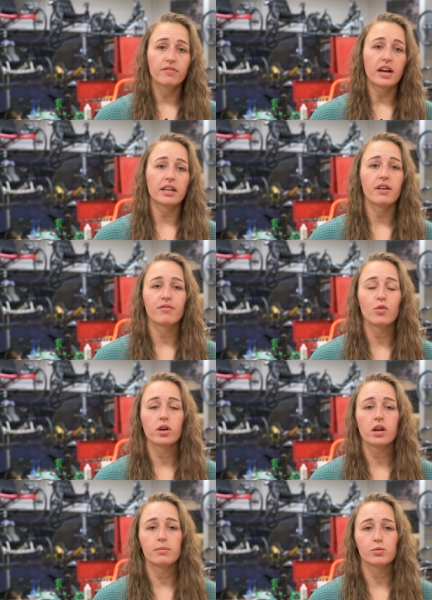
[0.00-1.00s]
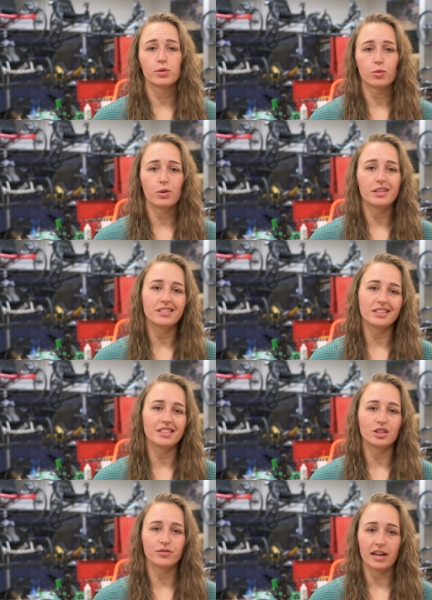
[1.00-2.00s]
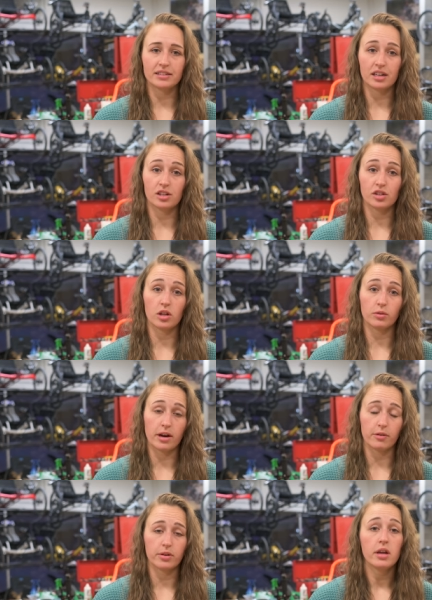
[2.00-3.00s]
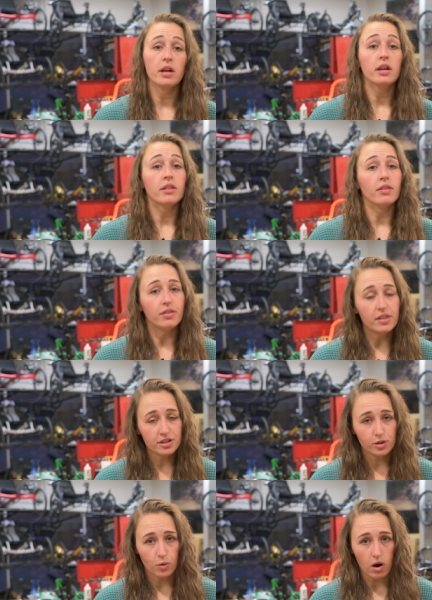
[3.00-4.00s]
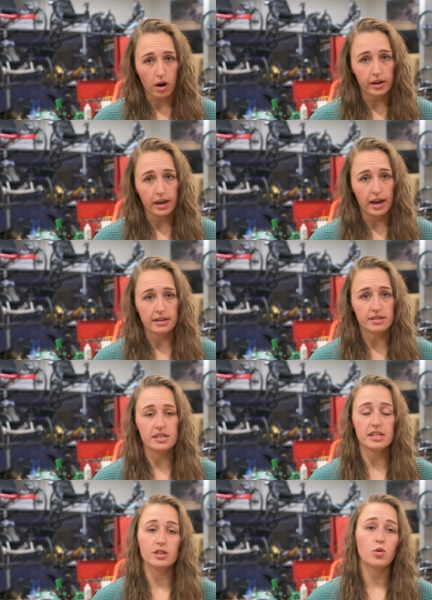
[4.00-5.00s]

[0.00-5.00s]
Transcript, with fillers: Fat Cat 4 comes with 26-inch fat tires all around. This quad has the